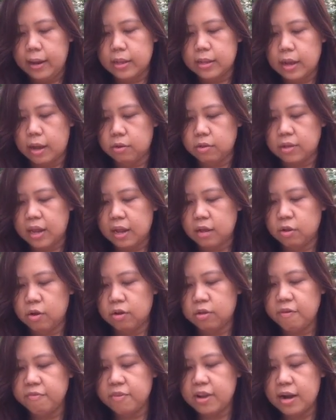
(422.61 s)
Now take
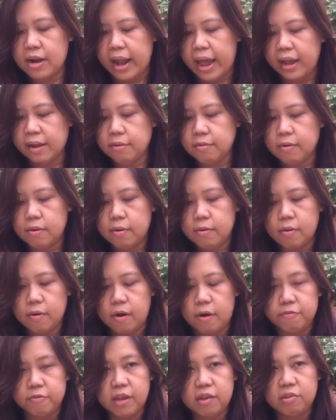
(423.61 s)
note of the length
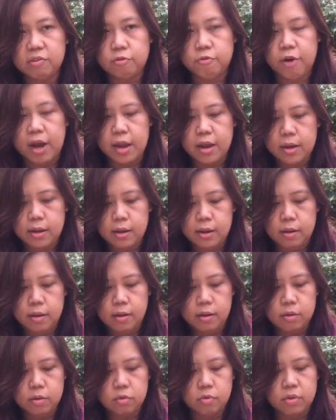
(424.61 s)
of the string
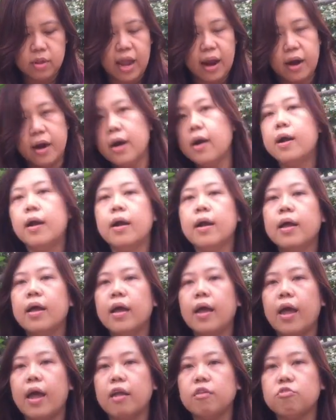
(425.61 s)
to there,
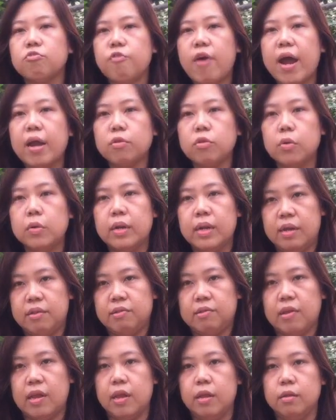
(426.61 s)
and try to
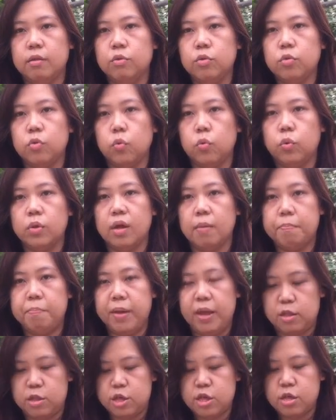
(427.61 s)
listen to the
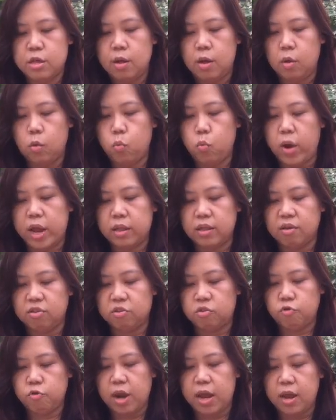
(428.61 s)
pitch when the
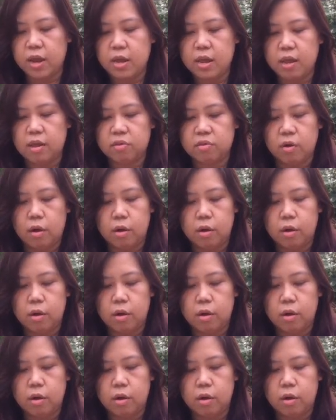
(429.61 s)
string is